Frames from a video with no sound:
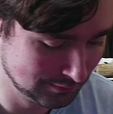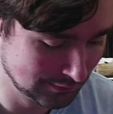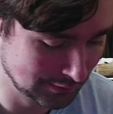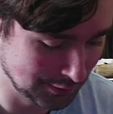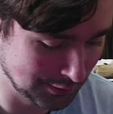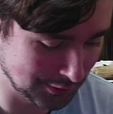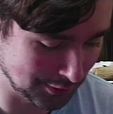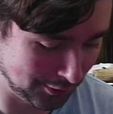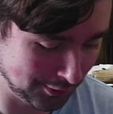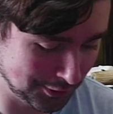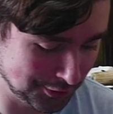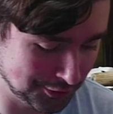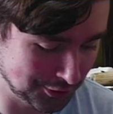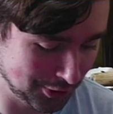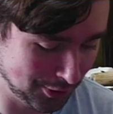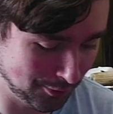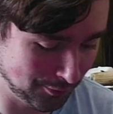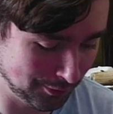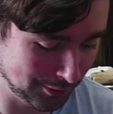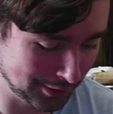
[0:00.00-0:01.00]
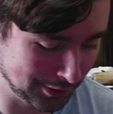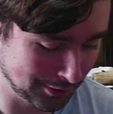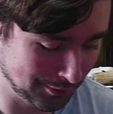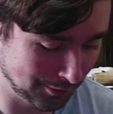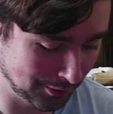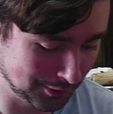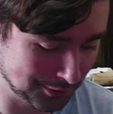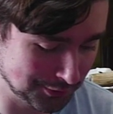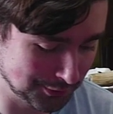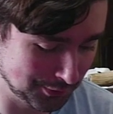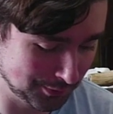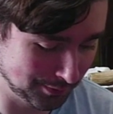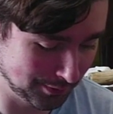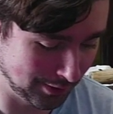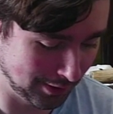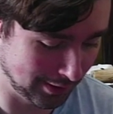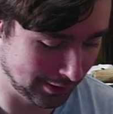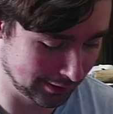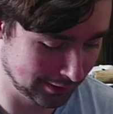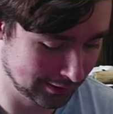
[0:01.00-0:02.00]
Start a show where you are
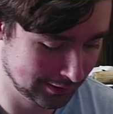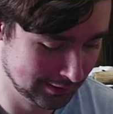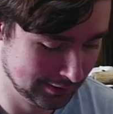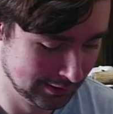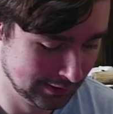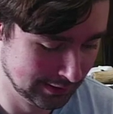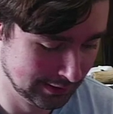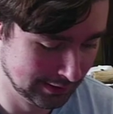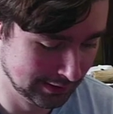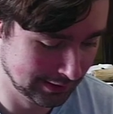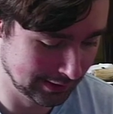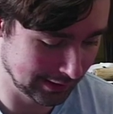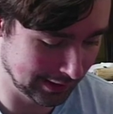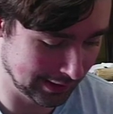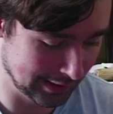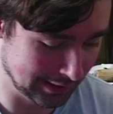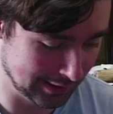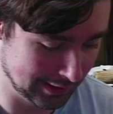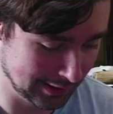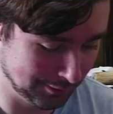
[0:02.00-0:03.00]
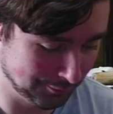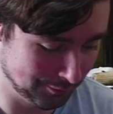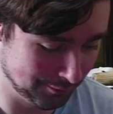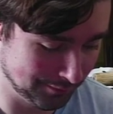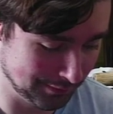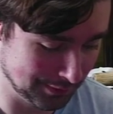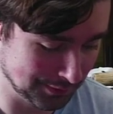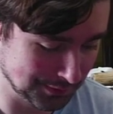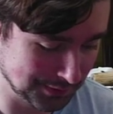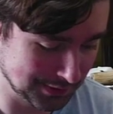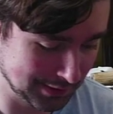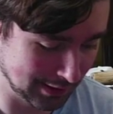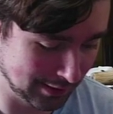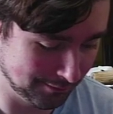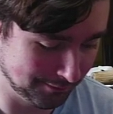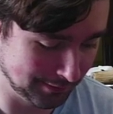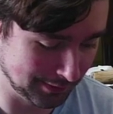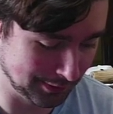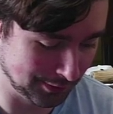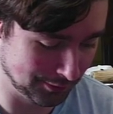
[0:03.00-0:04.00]
Toupac and he reviews stuff
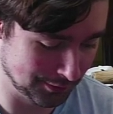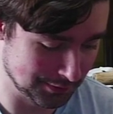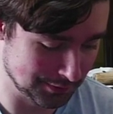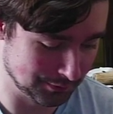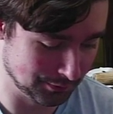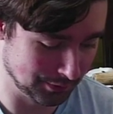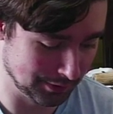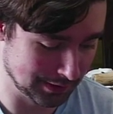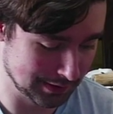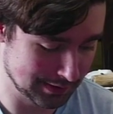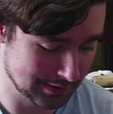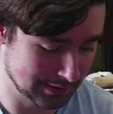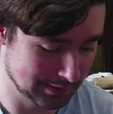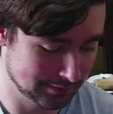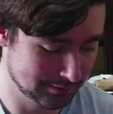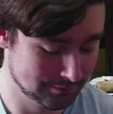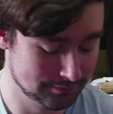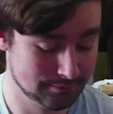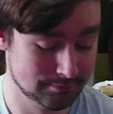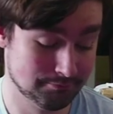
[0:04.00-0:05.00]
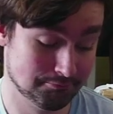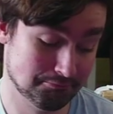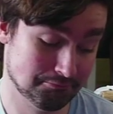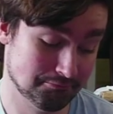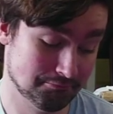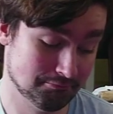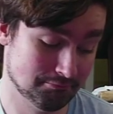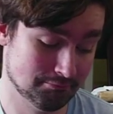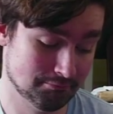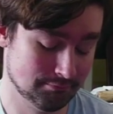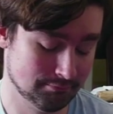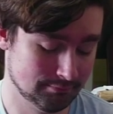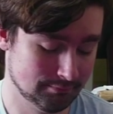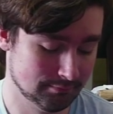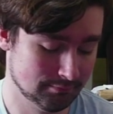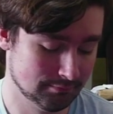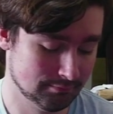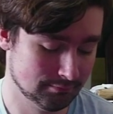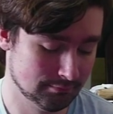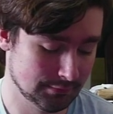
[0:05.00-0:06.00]
and you're his voice.
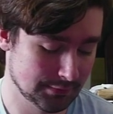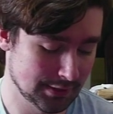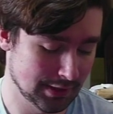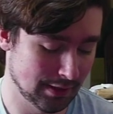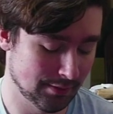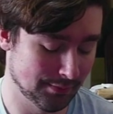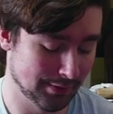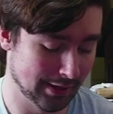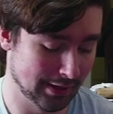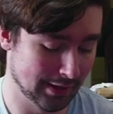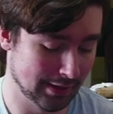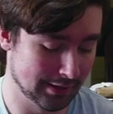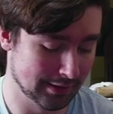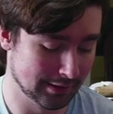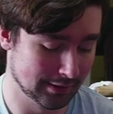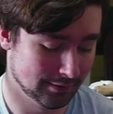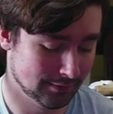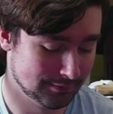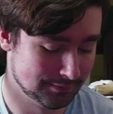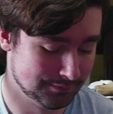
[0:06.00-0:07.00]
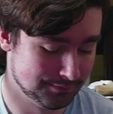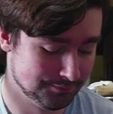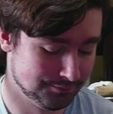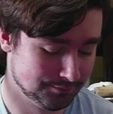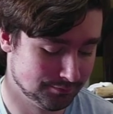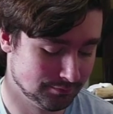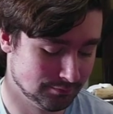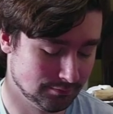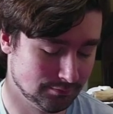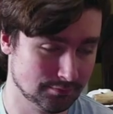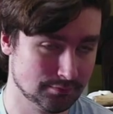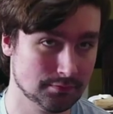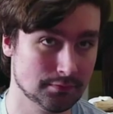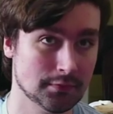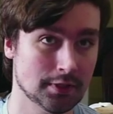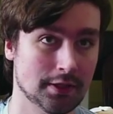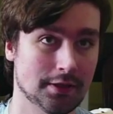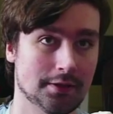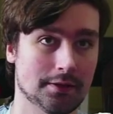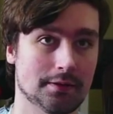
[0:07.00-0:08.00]
It's not a bad idea.
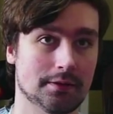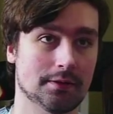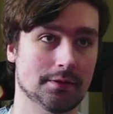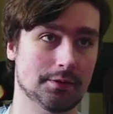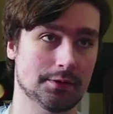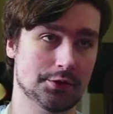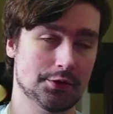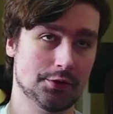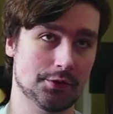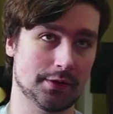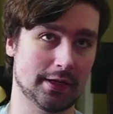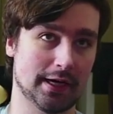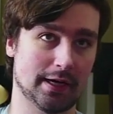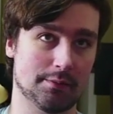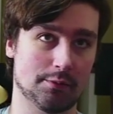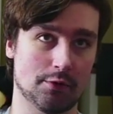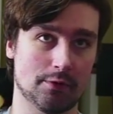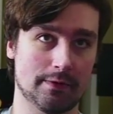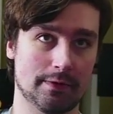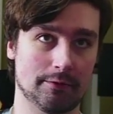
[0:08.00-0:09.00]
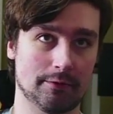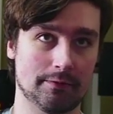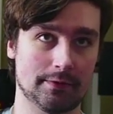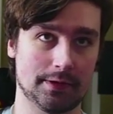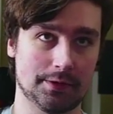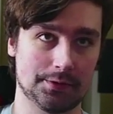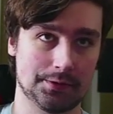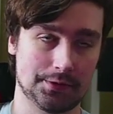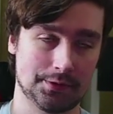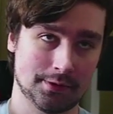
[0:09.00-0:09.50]
Toucan movie reviews.